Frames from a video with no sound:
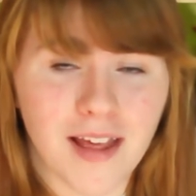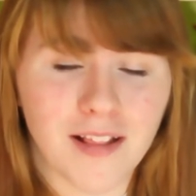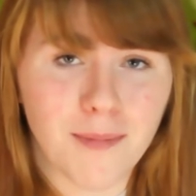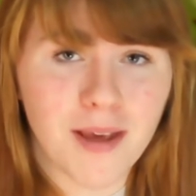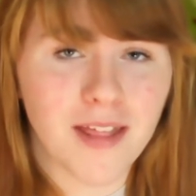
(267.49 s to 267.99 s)

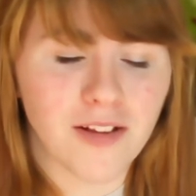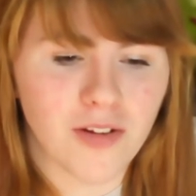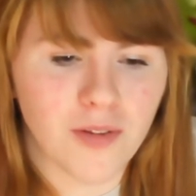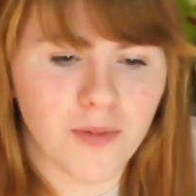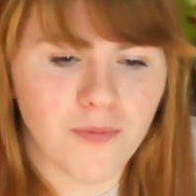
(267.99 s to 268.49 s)
To me, that
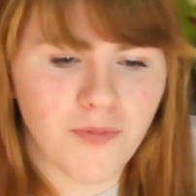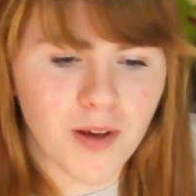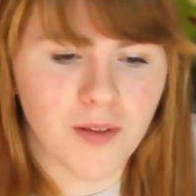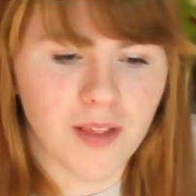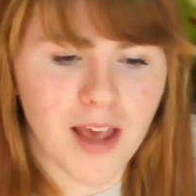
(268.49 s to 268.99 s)
just
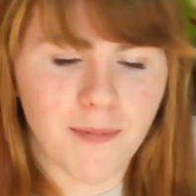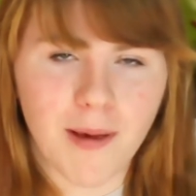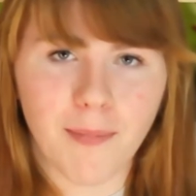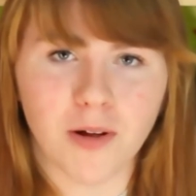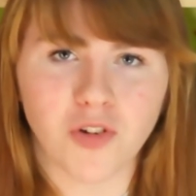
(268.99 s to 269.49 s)
feels like
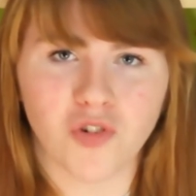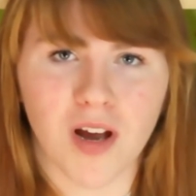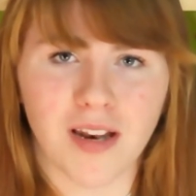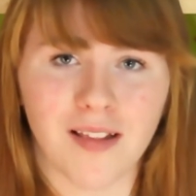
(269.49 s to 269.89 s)
people are trying